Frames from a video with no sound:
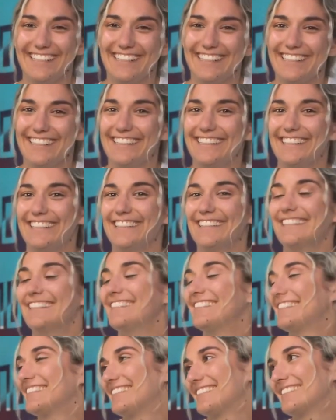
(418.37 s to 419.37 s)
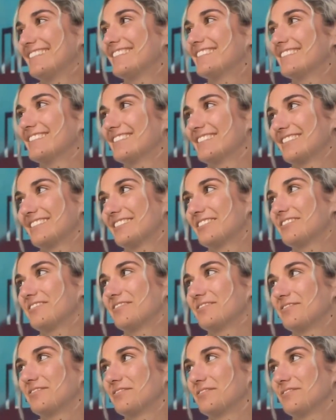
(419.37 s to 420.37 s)

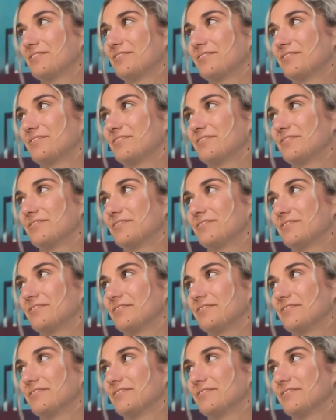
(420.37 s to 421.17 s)
No words are spoken by the person on screen.